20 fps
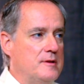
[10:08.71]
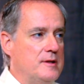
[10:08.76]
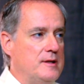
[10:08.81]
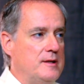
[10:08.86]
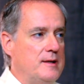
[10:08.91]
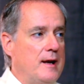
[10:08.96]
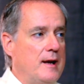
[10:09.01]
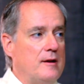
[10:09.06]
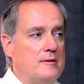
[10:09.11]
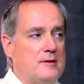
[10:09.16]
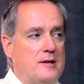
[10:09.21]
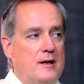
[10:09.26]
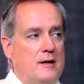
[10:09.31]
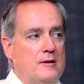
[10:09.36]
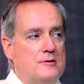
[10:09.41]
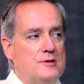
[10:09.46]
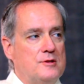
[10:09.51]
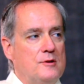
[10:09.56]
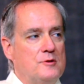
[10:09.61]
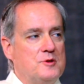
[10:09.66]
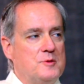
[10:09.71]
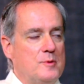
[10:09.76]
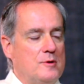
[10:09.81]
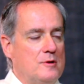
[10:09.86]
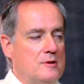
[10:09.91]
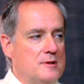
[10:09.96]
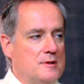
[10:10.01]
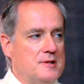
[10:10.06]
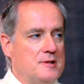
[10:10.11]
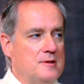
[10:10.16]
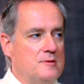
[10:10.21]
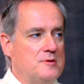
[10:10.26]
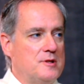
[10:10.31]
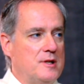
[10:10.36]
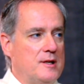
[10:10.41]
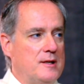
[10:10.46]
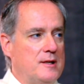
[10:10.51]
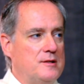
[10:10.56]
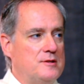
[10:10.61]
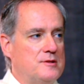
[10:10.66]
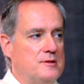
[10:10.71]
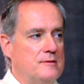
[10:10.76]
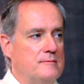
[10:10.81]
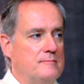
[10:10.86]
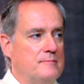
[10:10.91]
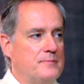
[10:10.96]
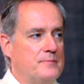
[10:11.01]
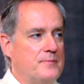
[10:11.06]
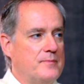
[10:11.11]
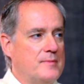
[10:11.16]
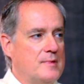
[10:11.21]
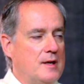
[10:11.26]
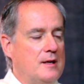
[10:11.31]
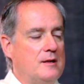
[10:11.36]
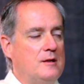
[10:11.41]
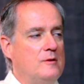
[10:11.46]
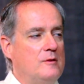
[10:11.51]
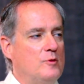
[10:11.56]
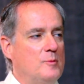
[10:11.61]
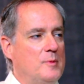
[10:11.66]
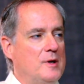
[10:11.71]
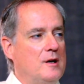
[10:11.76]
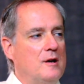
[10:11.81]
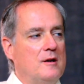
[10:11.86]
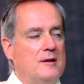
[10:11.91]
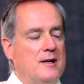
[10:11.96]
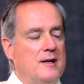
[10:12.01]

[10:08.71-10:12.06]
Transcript: the Downtown Jonesboro Association. Yes. Thank you for being our